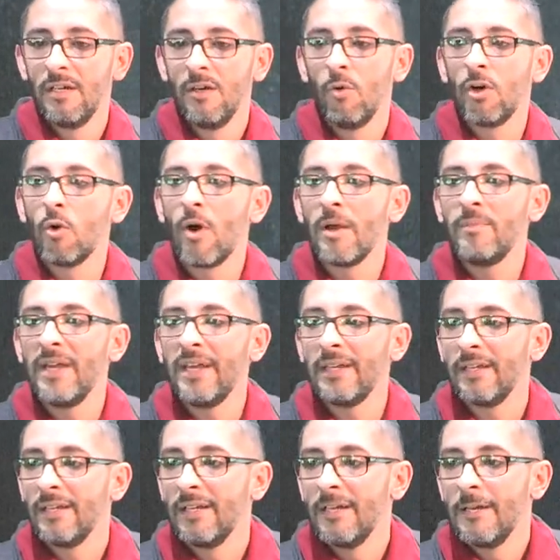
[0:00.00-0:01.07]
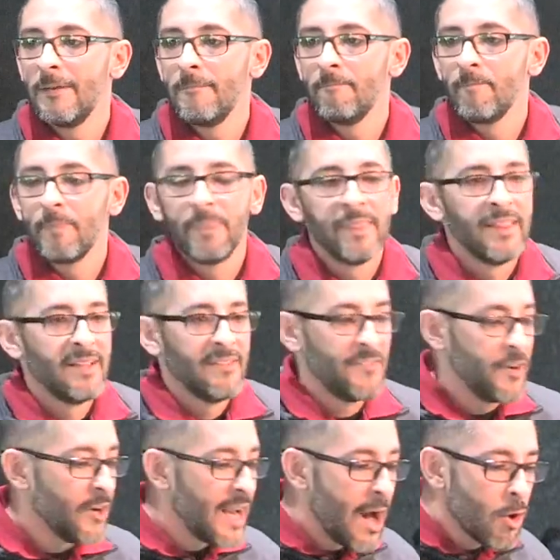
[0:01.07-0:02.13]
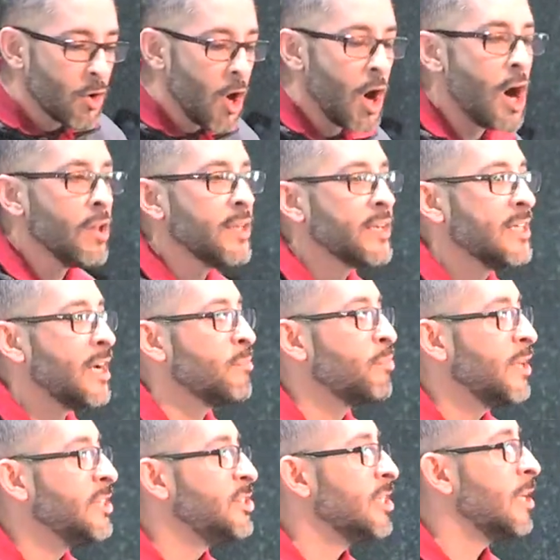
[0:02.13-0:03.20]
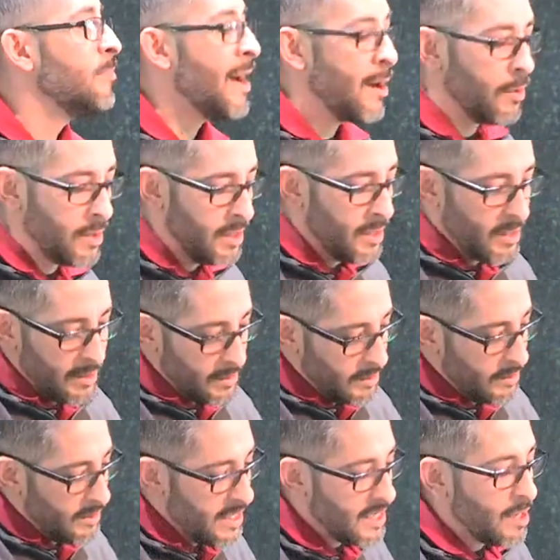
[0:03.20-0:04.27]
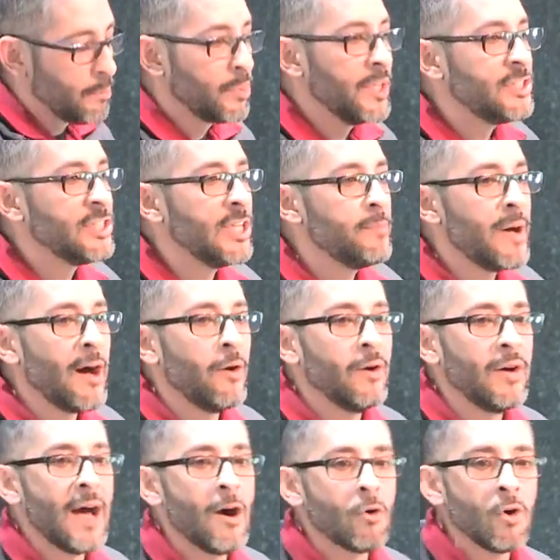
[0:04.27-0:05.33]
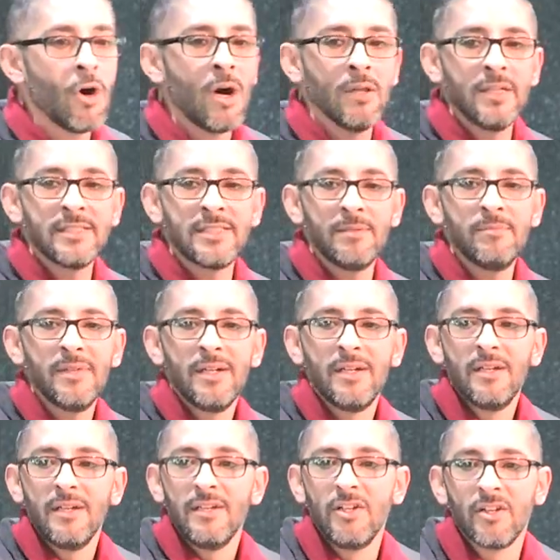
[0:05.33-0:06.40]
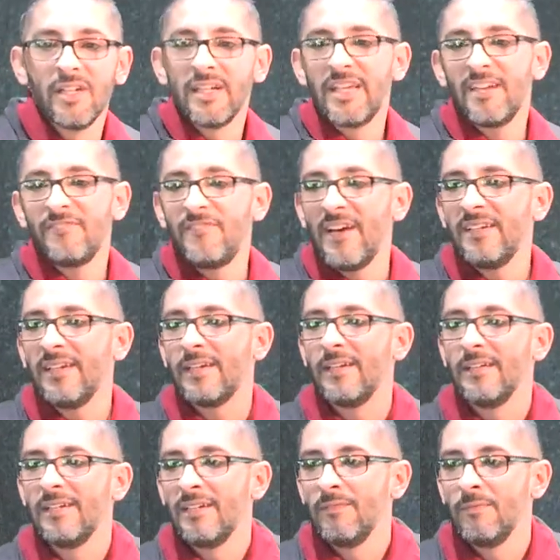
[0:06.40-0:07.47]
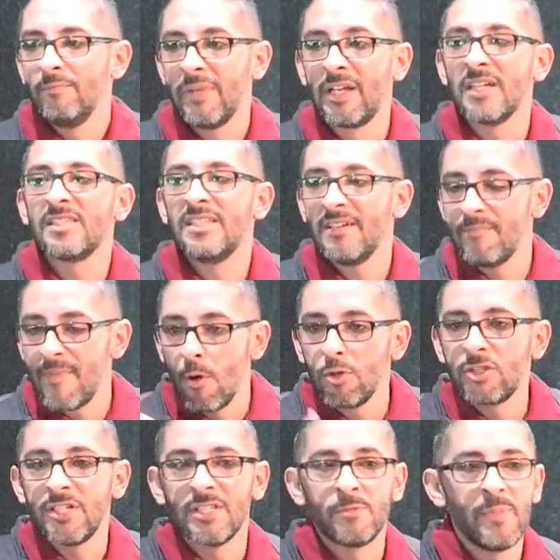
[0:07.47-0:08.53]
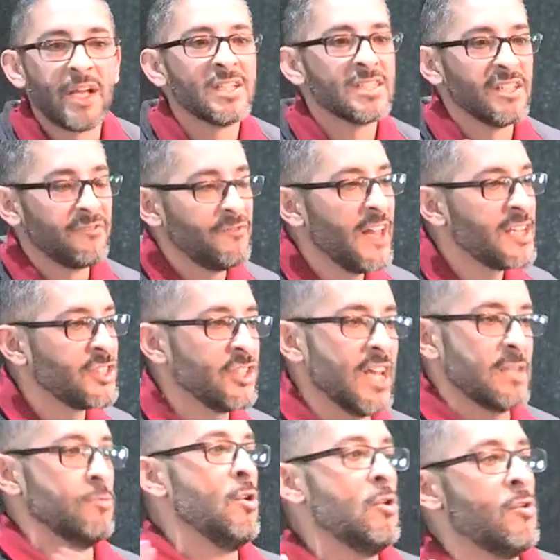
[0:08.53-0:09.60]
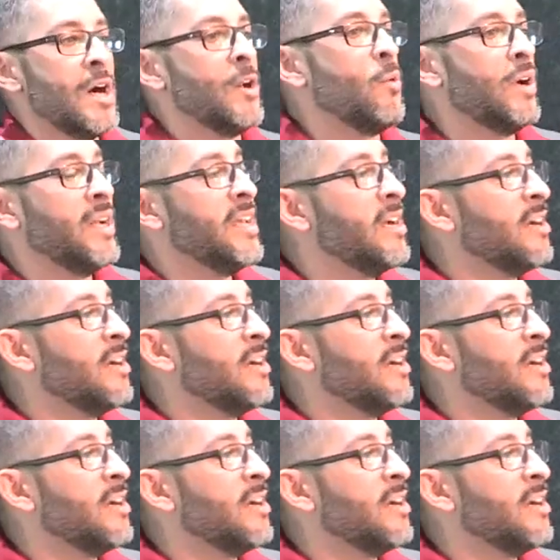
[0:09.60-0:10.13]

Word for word: What do I mean? If you're an alcoholic and I'm preaching about and I'm preaching about alcoholism, you're going to get offended because of the emotions, because of the flesh. You're like, whoa, I don't want